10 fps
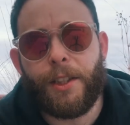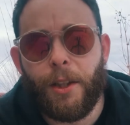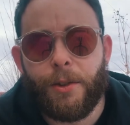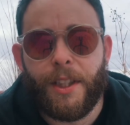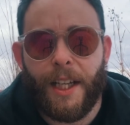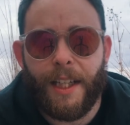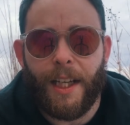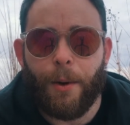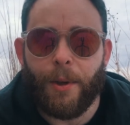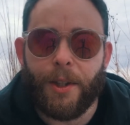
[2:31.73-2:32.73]
so today
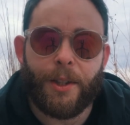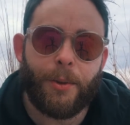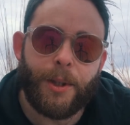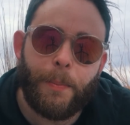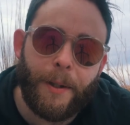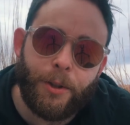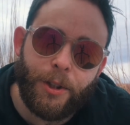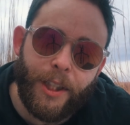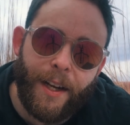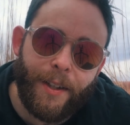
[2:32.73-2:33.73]
I wanted to do a special
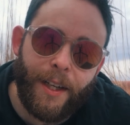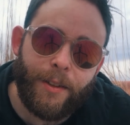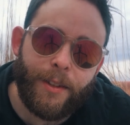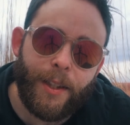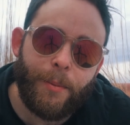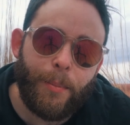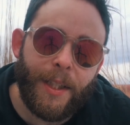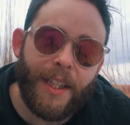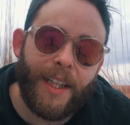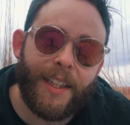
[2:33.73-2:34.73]
shout out
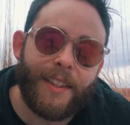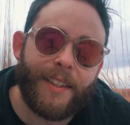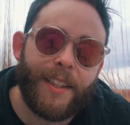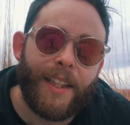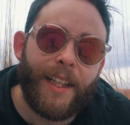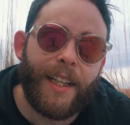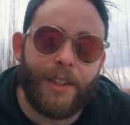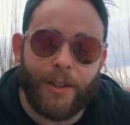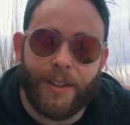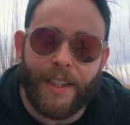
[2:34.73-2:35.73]
because it
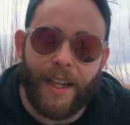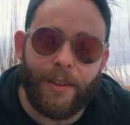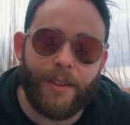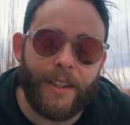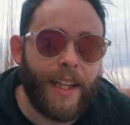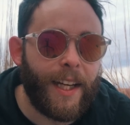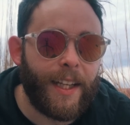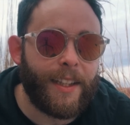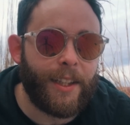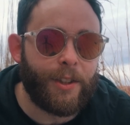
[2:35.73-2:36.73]
turns out
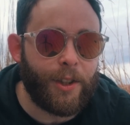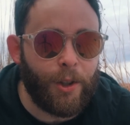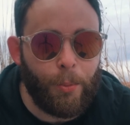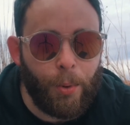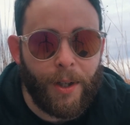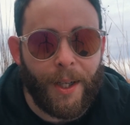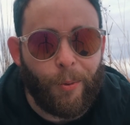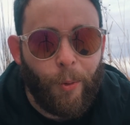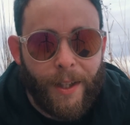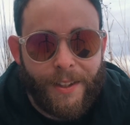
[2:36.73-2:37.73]
that there's a little boy named